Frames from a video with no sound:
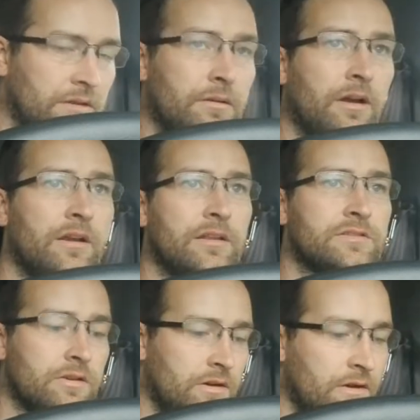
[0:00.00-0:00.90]
Alright,
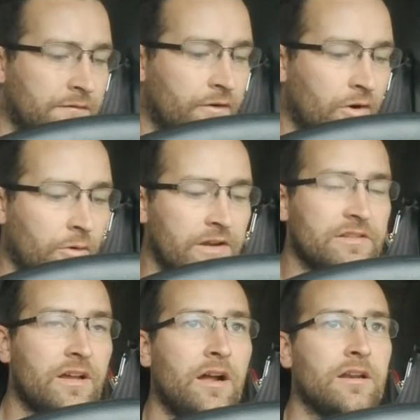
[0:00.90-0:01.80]
let's turn our
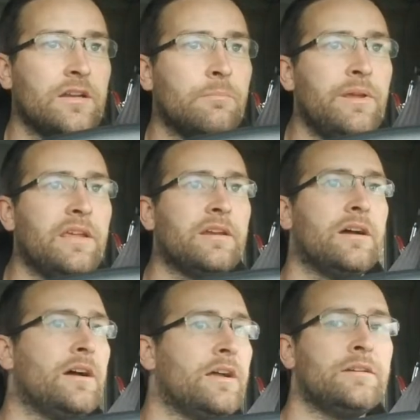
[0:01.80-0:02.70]
four-ways on and the beacon
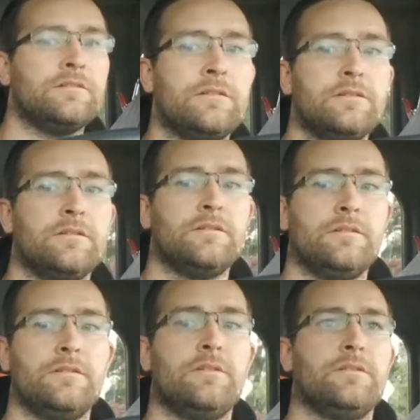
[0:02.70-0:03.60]
on.
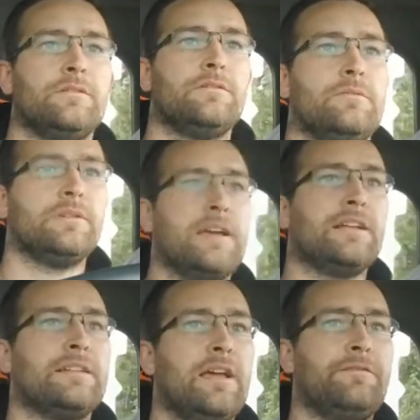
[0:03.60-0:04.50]

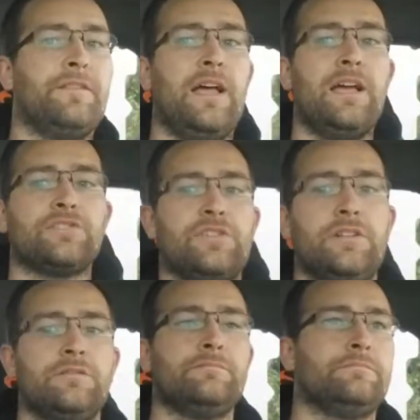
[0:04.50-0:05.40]
Got that
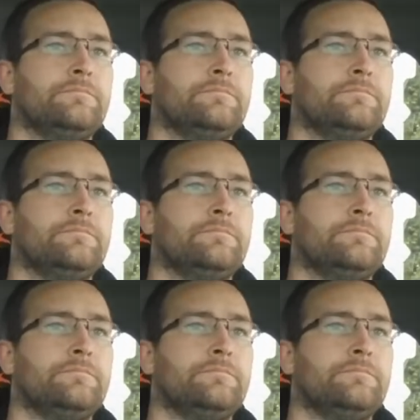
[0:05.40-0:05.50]
flashing.